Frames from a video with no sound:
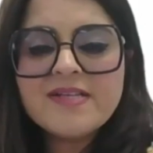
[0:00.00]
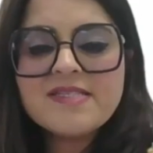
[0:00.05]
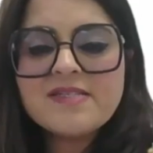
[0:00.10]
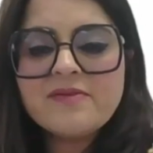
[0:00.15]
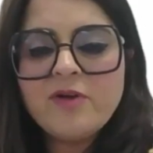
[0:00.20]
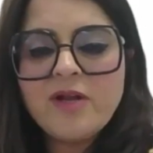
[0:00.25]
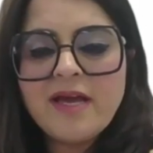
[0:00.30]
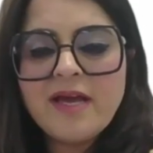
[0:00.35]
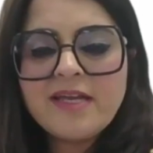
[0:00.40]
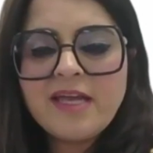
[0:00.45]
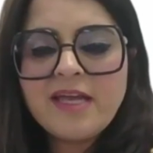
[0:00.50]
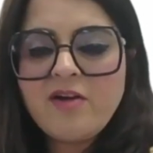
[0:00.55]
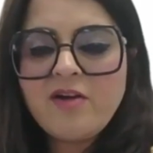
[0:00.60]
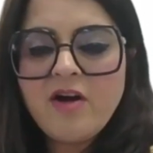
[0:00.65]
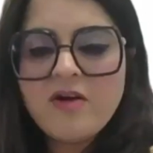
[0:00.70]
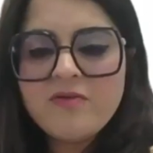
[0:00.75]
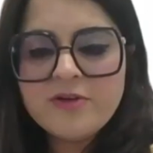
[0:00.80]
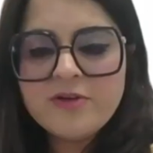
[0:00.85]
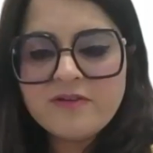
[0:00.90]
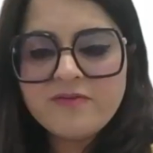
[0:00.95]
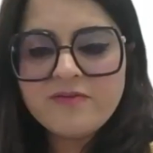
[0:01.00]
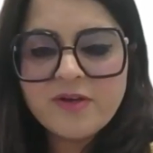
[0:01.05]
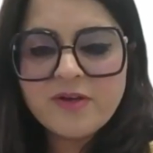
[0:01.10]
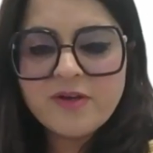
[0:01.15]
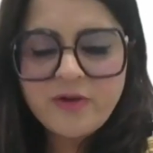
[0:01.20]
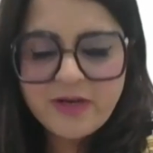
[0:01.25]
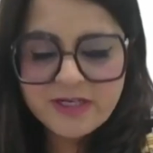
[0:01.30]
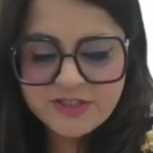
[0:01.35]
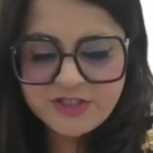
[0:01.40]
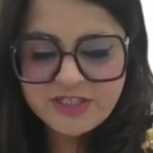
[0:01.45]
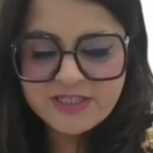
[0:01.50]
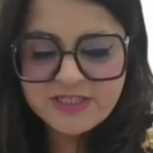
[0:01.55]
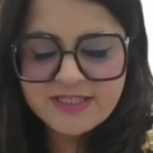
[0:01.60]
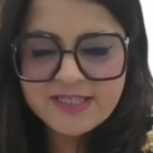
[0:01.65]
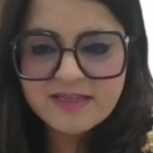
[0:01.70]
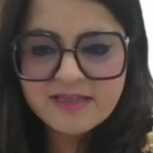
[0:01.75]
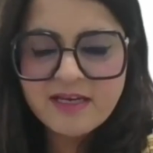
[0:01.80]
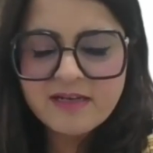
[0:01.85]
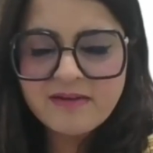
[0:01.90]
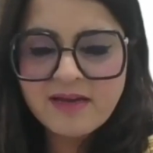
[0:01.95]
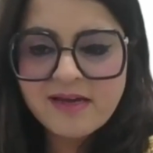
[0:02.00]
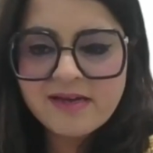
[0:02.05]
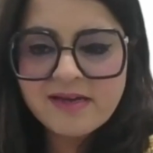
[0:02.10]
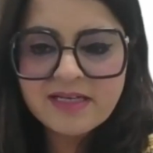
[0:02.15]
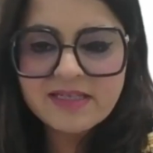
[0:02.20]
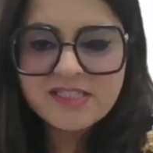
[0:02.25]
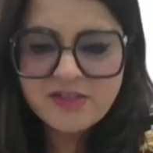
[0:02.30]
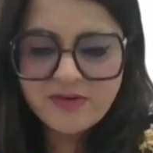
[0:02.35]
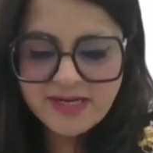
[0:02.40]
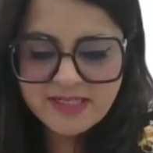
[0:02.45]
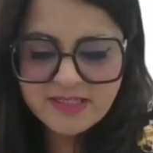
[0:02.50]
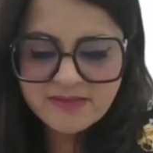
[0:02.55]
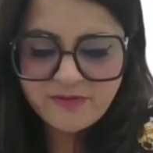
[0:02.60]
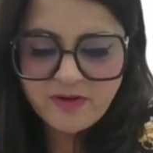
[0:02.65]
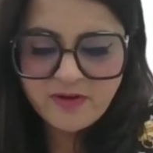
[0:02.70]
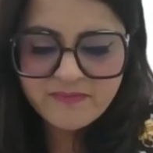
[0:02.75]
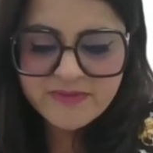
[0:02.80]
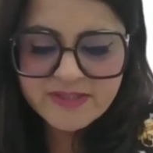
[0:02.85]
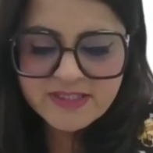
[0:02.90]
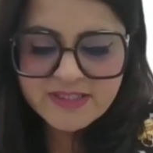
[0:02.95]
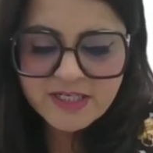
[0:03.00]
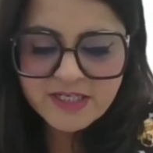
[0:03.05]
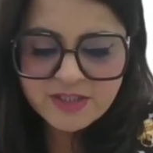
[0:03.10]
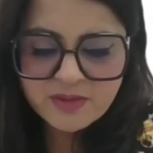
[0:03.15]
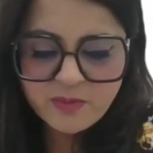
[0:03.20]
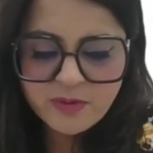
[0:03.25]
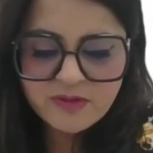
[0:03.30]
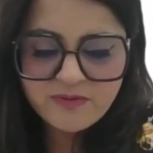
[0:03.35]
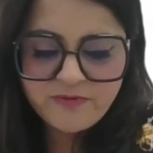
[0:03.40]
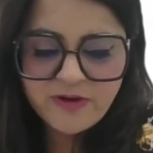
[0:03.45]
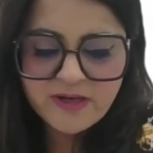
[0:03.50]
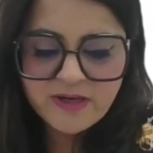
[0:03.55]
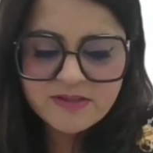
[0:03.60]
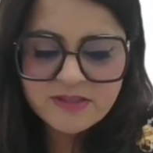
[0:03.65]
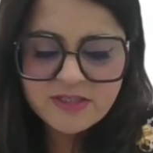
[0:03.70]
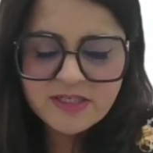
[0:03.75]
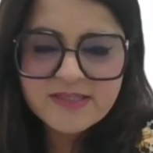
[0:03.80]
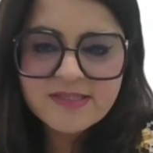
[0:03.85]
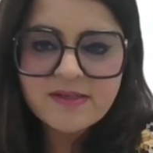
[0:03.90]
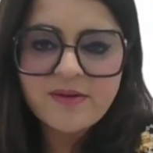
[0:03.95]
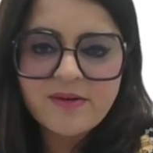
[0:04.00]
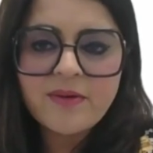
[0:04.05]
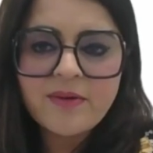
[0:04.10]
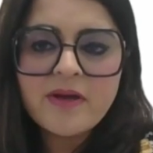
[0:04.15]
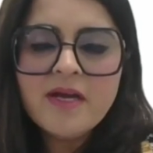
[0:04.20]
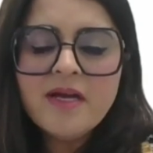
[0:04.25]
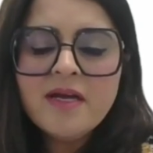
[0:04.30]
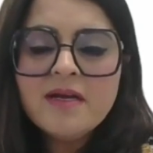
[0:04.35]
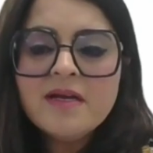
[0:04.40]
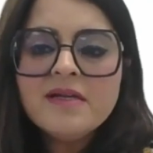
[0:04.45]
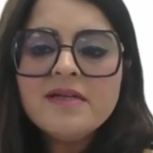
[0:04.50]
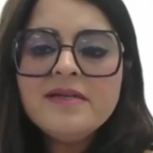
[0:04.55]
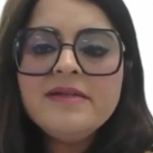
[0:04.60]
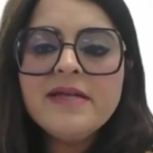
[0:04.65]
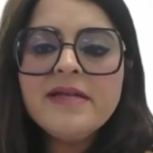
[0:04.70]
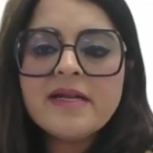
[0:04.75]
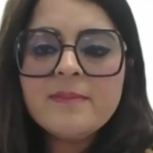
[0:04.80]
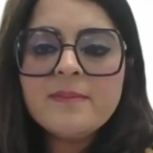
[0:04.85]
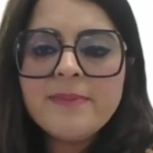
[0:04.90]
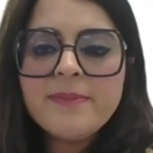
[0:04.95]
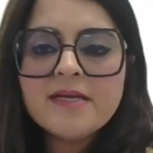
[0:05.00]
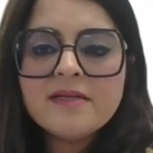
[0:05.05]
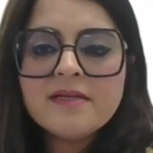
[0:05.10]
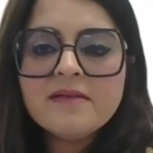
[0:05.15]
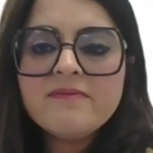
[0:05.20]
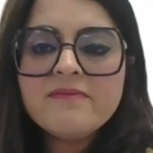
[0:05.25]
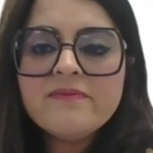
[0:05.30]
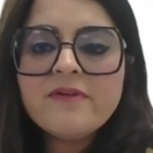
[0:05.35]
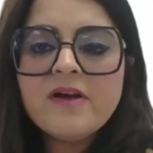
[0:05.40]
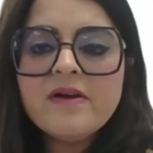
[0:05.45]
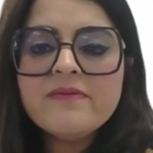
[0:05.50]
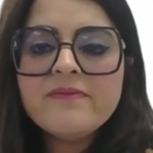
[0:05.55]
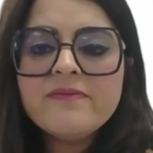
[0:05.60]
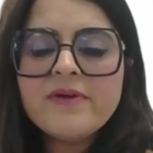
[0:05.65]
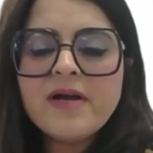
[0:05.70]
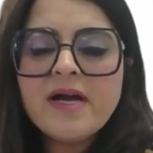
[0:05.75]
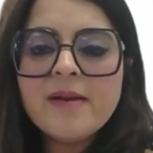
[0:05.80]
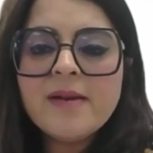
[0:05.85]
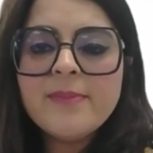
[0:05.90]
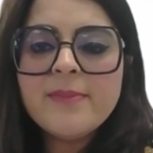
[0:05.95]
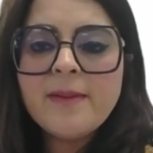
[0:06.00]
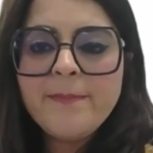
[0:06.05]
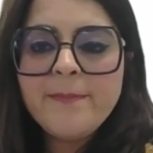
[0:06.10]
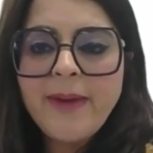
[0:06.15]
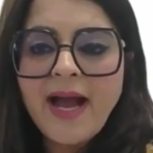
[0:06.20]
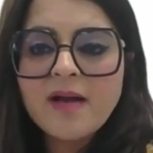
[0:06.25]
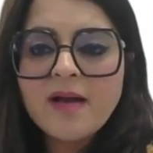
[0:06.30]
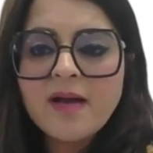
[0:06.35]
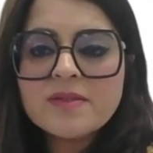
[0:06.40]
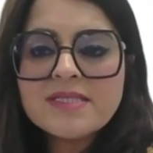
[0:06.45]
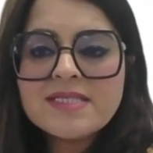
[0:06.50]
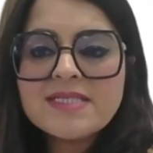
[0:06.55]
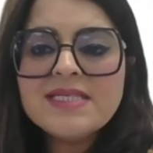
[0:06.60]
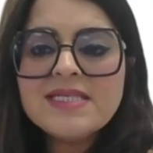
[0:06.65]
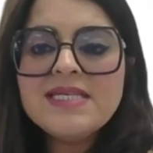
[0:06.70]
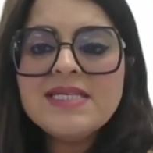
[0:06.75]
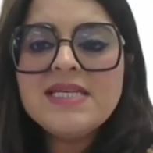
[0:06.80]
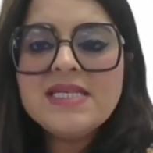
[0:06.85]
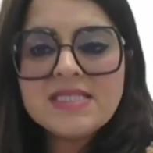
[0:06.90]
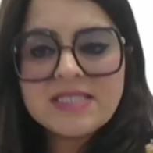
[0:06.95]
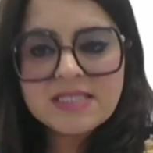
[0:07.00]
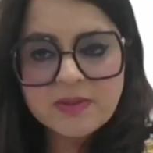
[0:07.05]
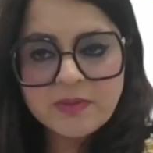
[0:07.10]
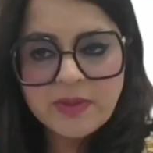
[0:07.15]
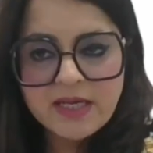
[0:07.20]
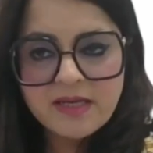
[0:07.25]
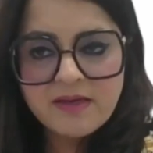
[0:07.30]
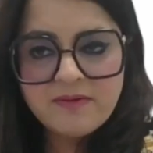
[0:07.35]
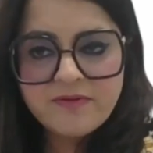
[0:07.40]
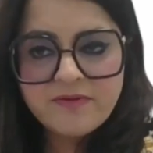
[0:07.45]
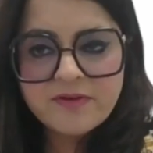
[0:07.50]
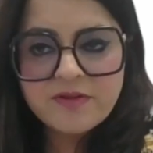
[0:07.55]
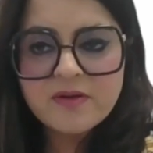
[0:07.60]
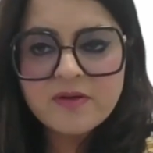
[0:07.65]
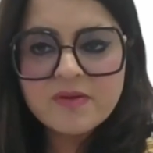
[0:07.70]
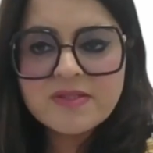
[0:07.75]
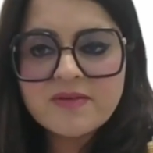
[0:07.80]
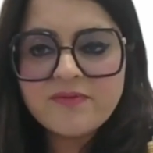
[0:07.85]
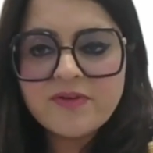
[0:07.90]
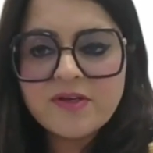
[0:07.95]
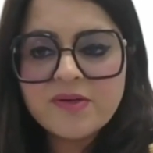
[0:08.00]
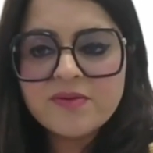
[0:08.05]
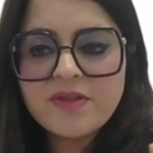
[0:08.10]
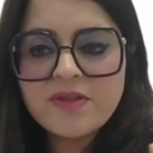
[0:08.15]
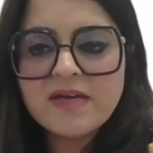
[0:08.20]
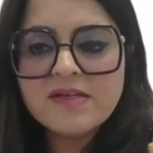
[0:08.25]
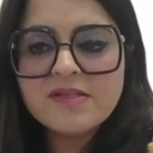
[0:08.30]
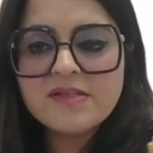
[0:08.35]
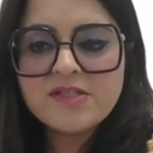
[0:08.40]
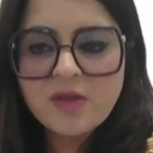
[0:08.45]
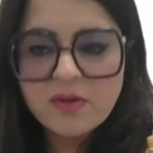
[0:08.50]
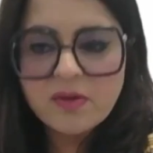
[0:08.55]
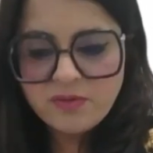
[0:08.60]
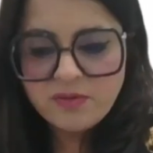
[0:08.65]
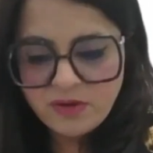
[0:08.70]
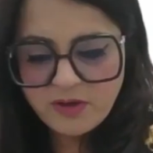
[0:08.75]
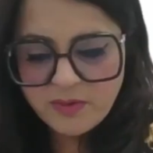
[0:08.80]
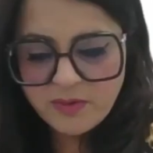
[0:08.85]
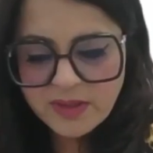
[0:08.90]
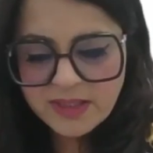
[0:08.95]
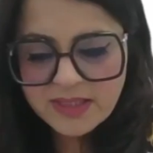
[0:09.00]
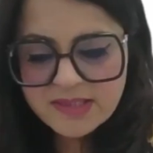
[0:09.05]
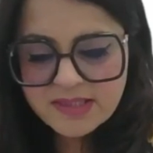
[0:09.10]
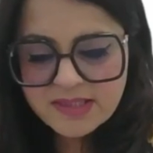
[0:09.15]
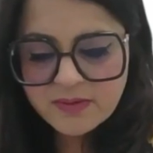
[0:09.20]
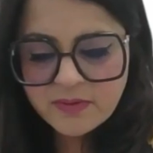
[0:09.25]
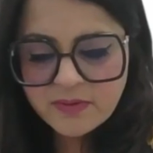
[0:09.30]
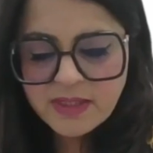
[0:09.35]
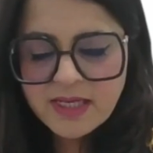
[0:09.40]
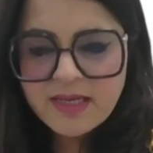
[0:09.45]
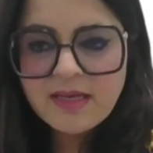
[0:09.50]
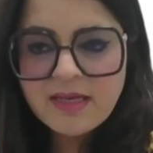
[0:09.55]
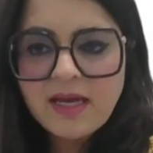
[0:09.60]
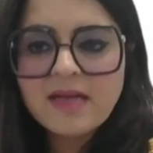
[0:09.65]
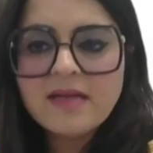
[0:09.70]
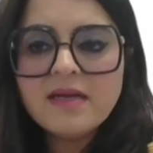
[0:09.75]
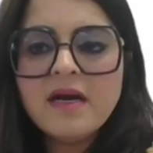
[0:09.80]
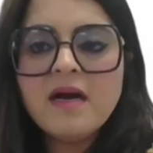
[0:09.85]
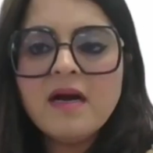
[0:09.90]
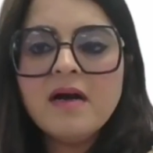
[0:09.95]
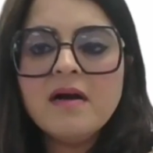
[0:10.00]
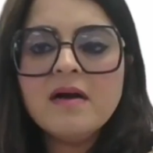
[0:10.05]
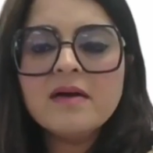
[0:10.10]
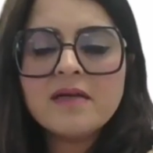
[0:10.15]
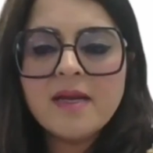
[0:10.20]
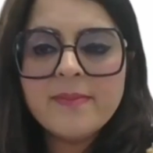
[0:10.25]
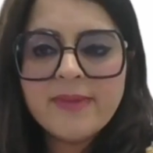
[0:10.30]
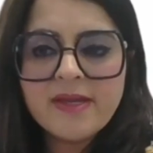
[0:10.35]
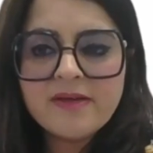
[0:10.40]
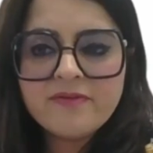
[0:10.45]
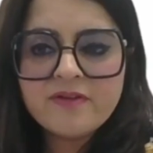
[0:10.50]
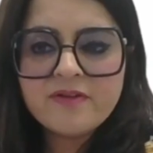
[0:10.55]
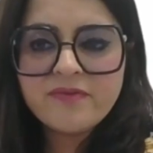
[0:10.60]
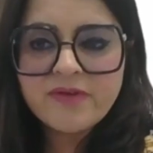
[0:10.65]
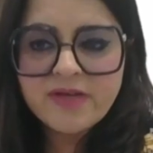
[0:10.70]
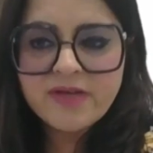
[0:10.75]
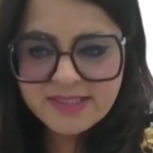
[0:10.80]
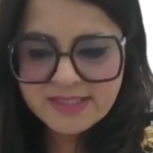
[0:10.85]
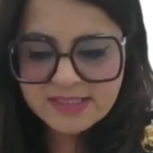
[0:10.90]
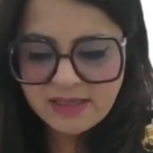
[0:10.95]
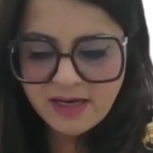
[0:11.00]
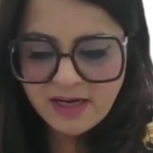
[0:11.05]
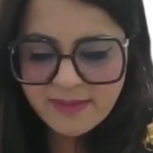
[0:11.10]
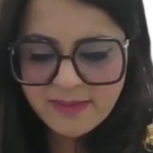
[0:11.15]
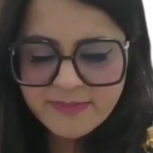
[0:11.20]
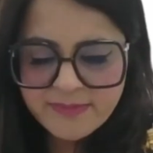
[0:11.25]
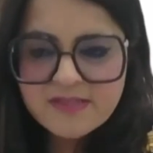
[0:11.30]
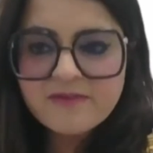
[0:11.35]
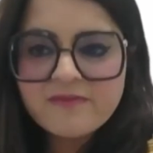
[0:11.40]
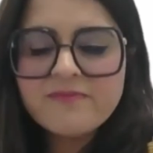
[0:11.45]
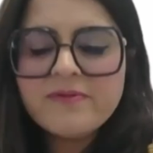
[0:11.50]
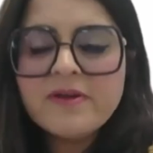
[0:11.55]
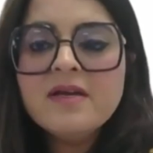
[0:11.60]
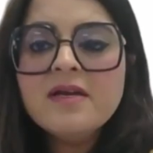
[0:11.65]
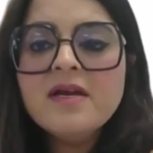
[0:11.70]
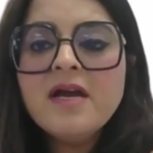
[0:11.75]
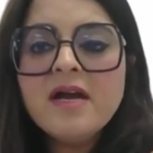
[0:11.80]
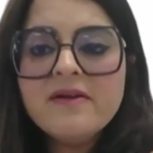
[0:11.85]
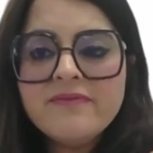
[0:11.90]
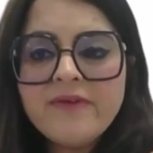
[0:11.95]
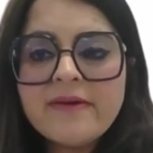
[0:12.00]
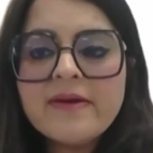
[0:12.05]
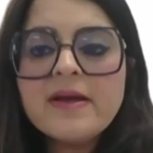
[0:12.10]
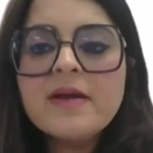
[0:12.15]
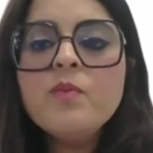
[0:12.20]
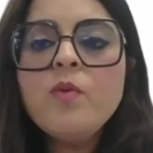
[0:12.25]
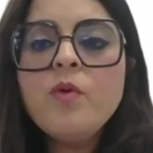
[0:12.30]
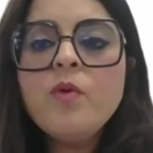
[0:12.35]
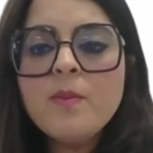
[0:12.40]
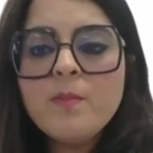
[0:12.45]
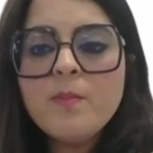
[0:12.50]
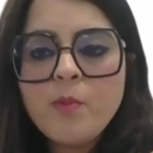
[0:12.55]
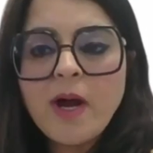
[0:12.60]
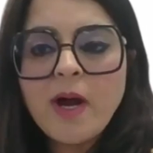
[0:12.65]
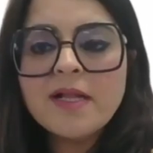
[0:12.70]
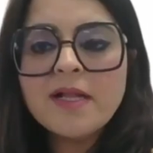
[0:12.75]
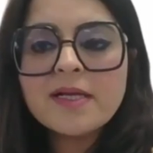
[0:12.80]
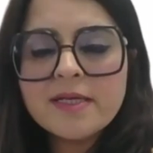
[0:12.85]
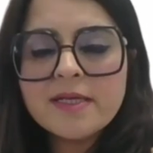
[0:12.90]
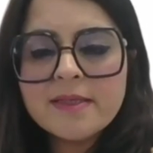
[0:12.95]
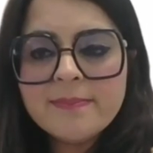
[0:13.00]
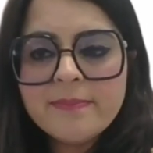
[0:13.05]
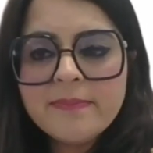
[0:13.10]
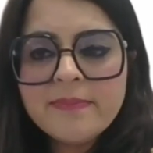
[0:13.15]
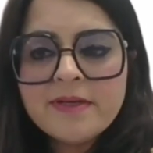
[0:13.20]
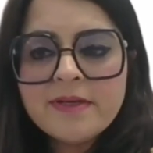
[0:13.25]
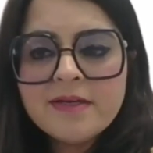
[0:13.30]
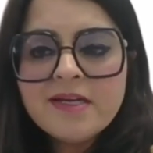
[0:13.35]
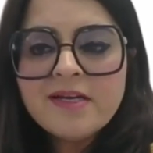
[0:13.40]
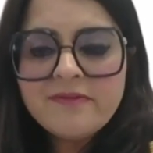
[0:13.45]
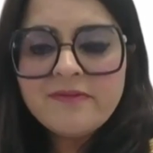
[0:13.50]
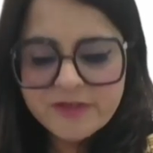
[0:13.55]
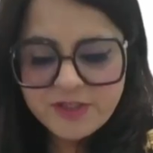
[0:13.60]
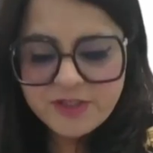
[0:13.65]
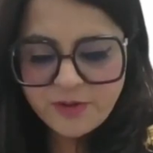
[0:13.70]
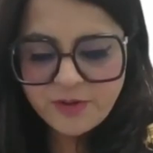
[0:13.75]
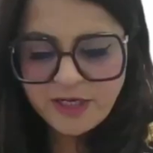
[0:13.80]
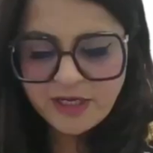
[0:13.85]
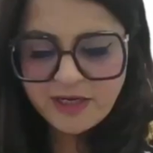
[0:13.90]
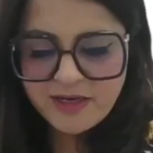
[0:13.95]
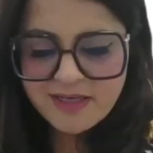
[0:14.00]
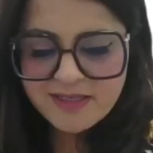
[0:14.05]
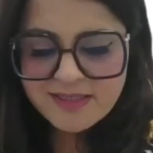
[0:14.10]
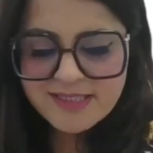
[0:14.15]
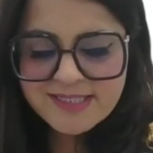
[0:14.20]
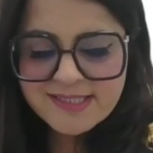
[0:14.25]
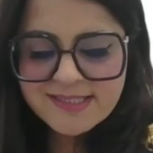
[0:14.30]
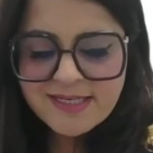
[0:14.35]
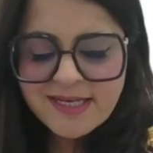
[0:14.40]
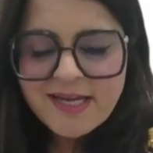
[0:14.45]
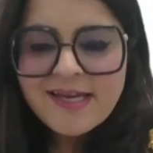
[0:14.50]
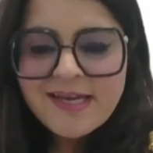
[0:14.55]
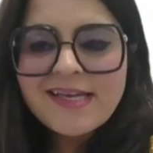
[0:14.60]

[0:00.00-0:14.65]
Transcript: first of all, I'll kick off with a few questions and then an interactive conversation with Francesco. Little bit of about E2E for those of you that don't know E2E and are coming for the first time. So a very warm welcome for joining us.